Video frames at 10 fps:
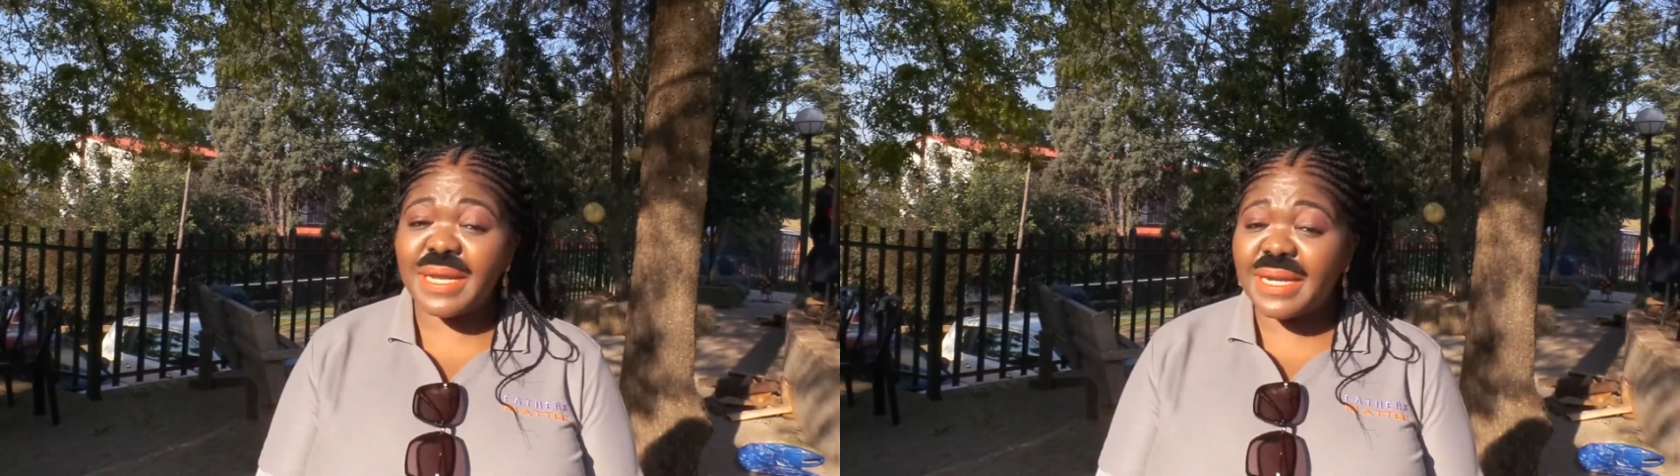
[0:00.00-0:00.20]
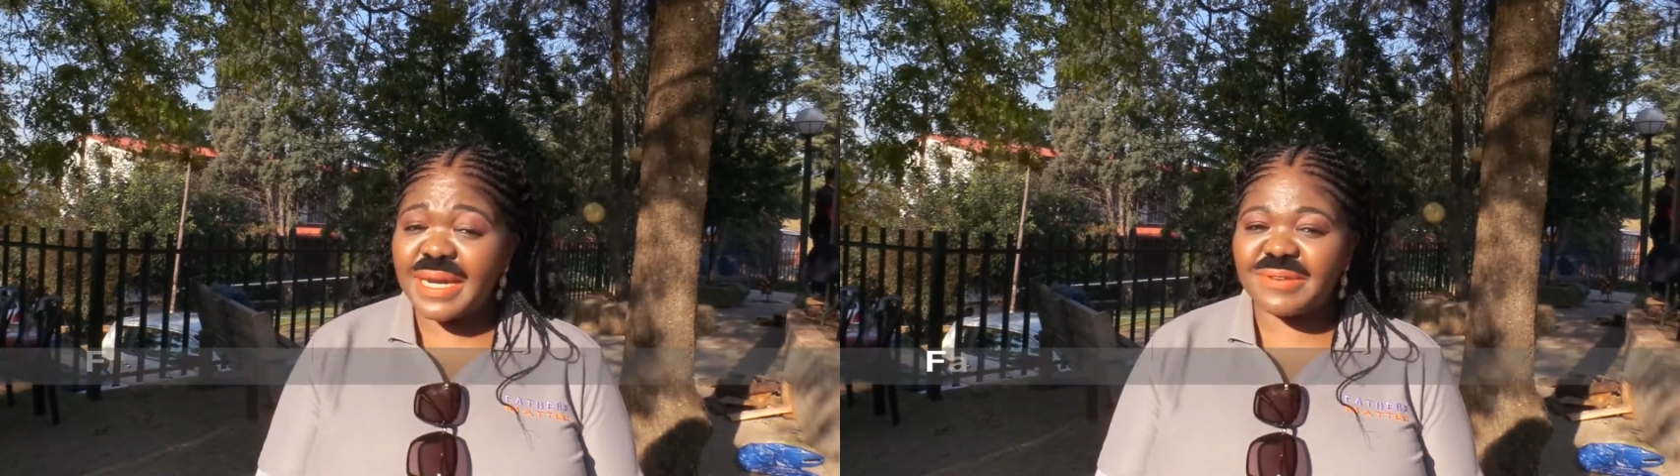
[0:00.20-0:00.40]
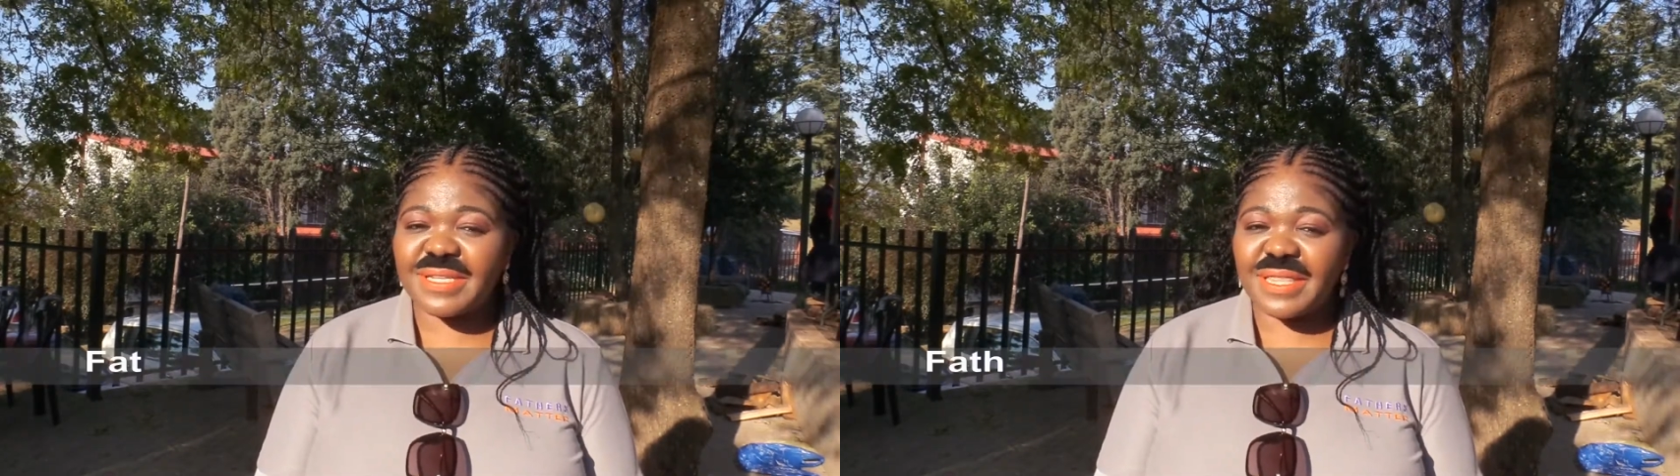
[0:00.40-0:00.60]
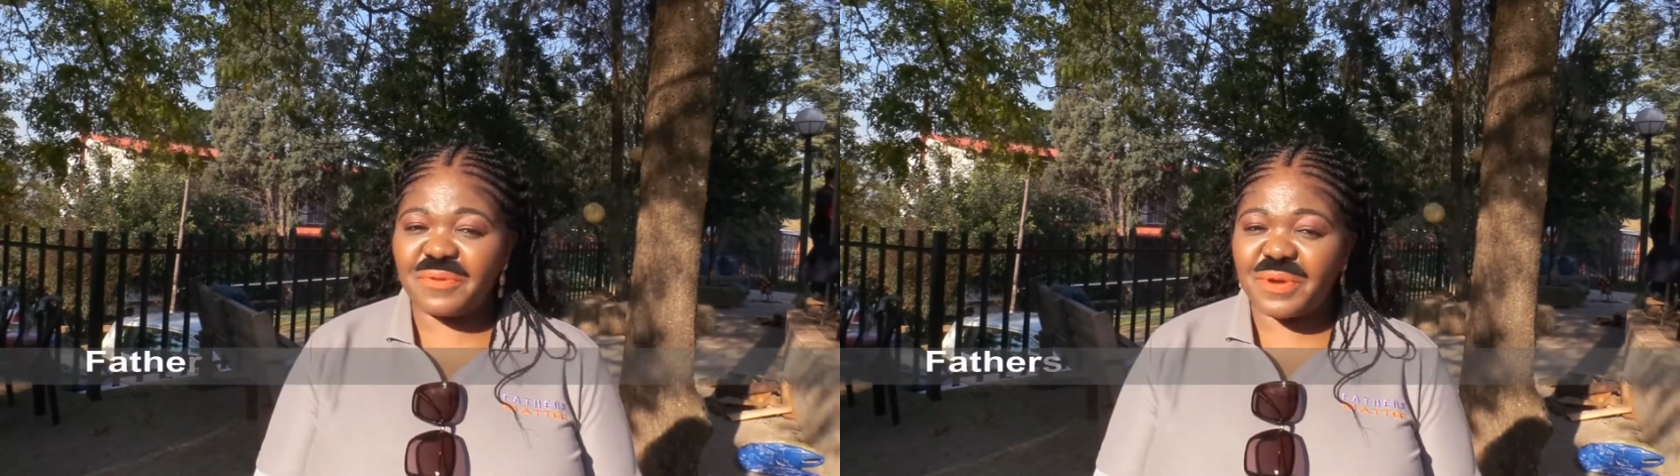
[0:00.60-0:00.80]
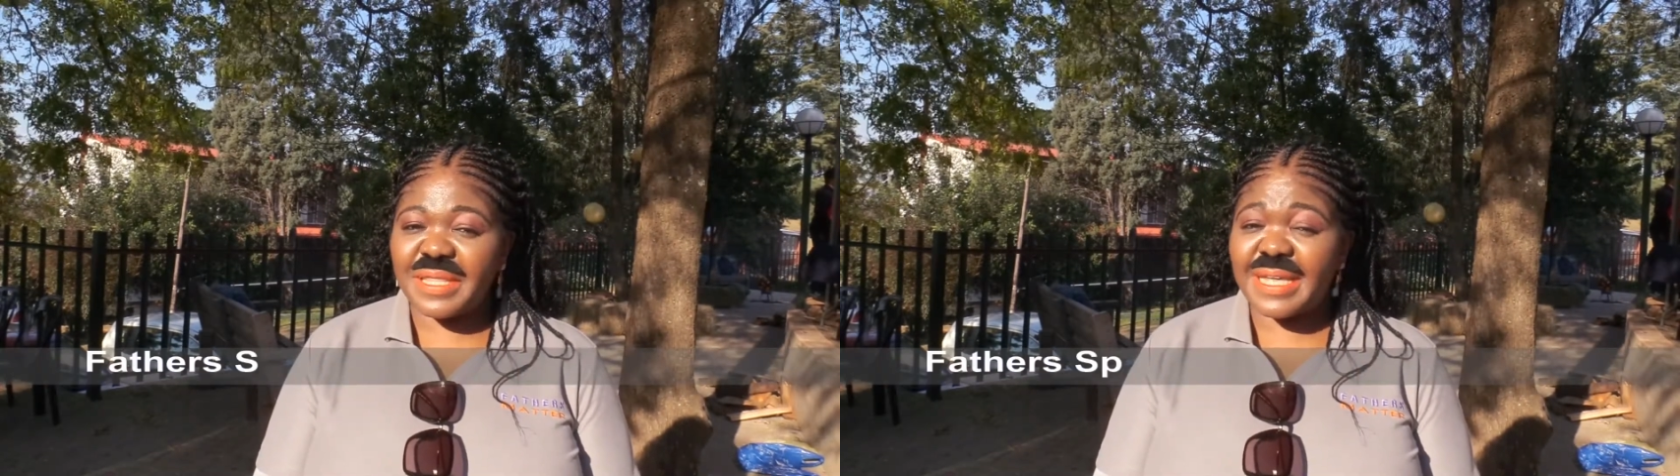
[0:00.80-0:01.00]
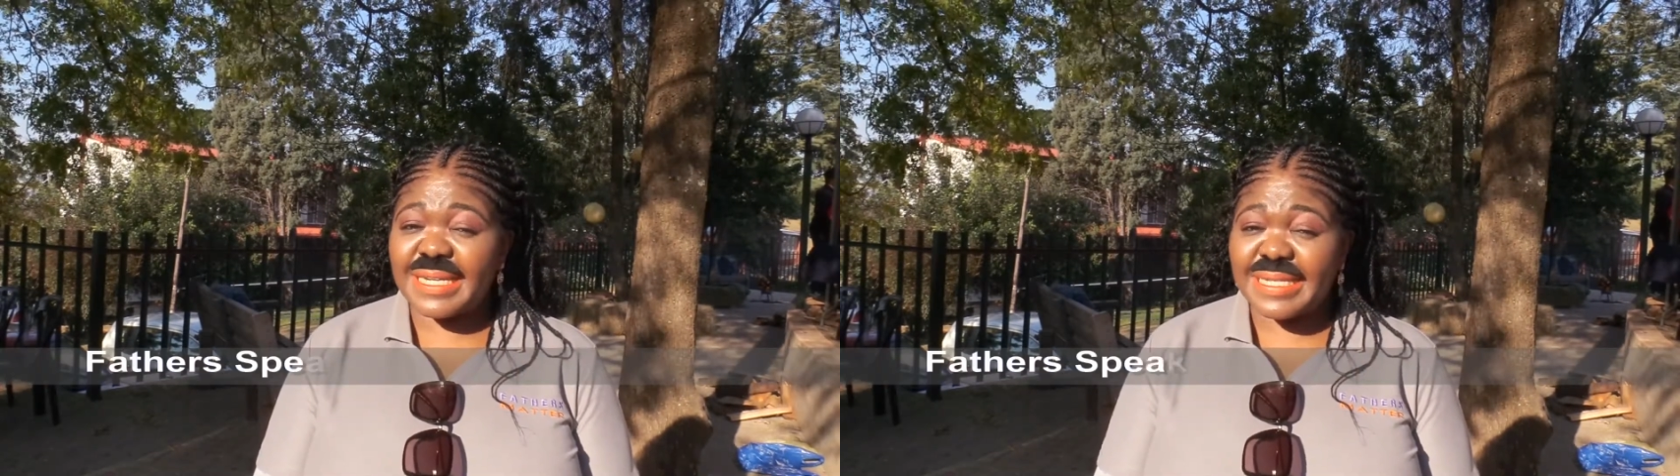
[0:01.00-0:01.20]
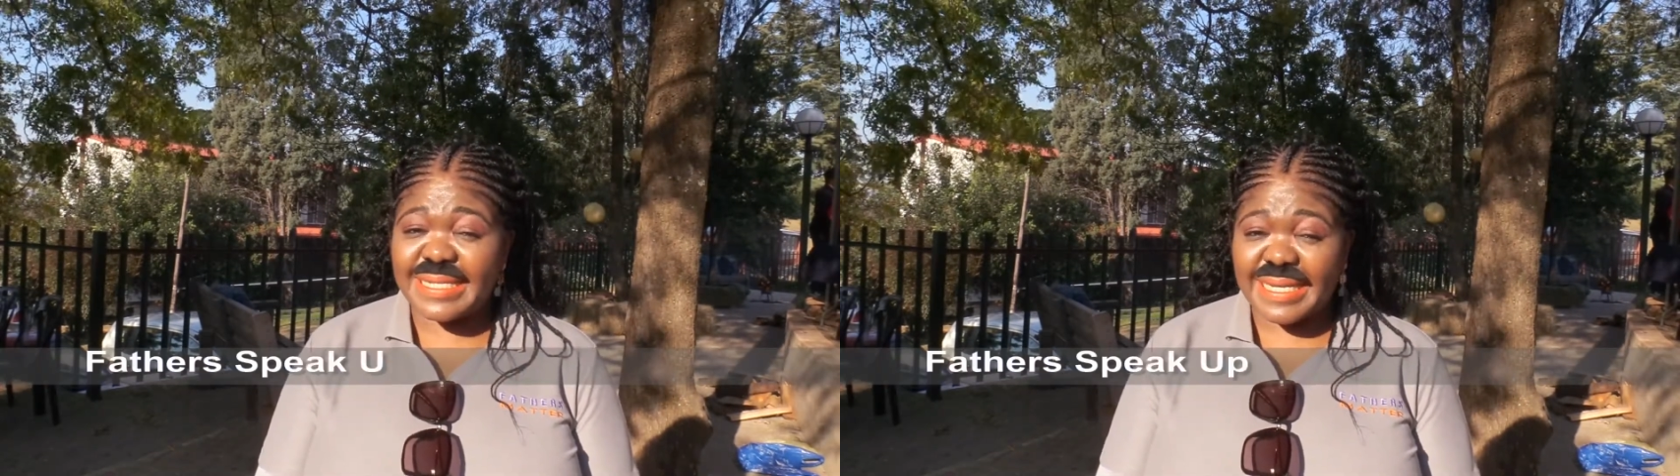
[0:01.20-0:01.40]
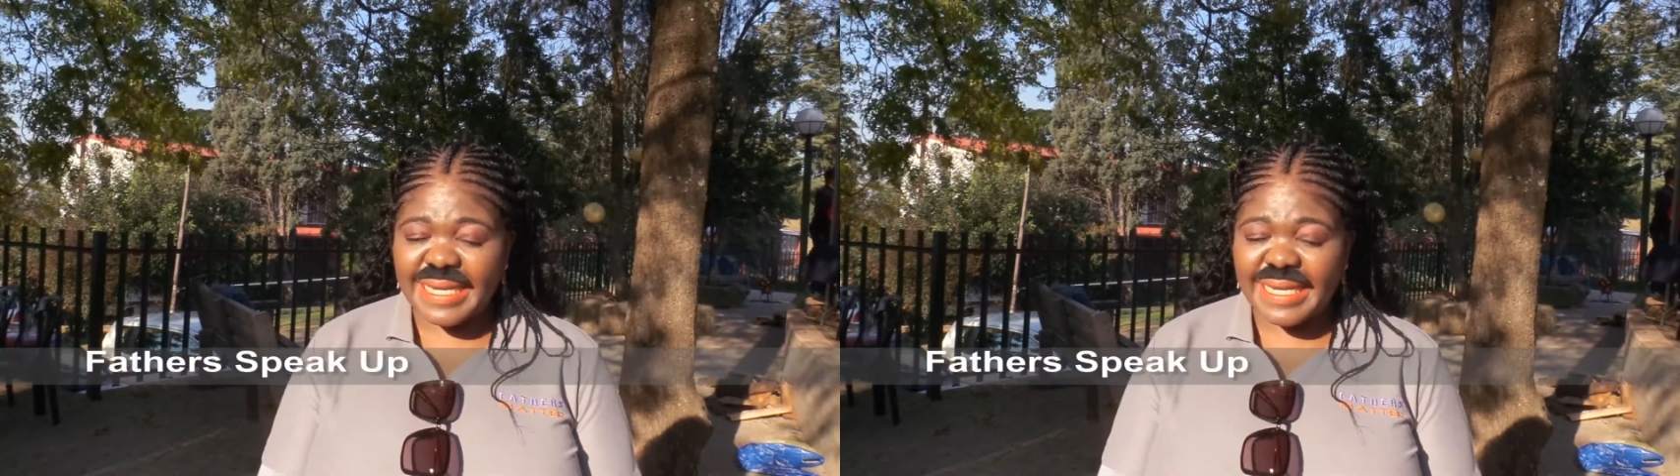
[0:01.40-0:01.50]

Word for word: panned out the way that it